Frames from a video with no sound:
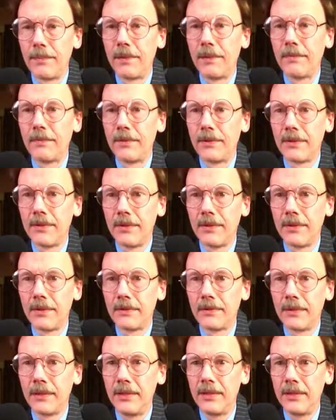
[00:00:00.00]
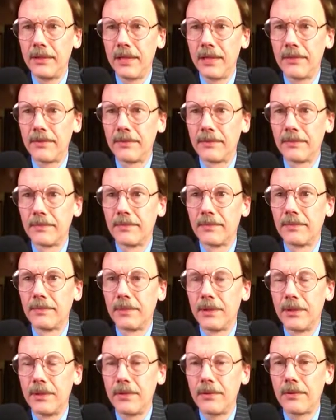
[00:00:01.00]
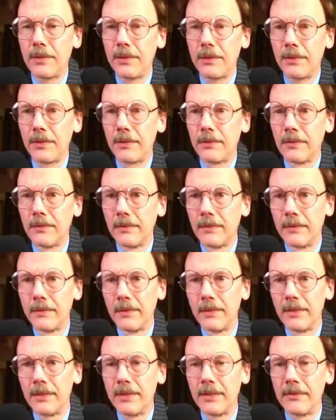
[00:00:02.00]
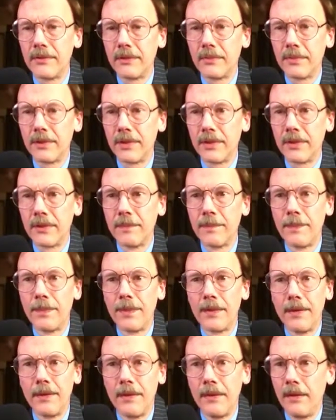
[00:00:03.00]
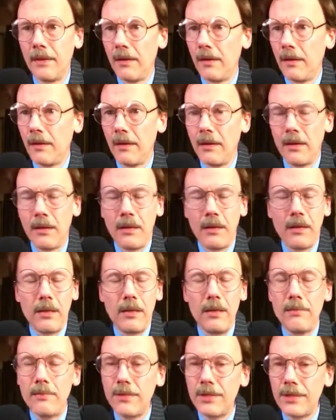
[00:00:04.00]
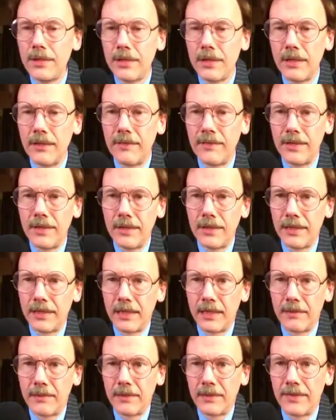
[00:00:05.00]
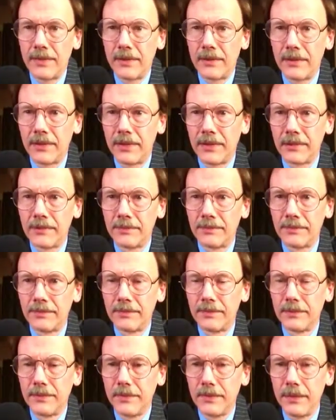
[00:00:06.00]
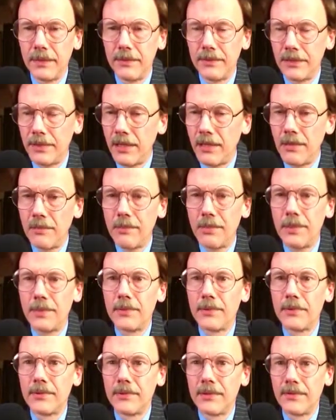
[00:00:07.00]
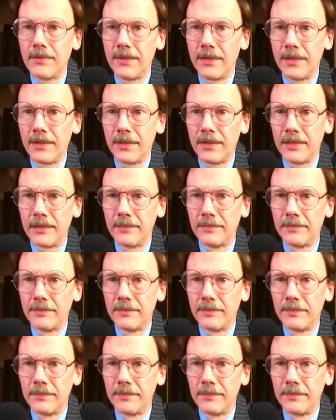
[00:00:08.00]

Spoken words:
was, he should have Pinocchio syndrome here. He wasn't in Vietnam, I found out. He was telling people he was in Vietnam.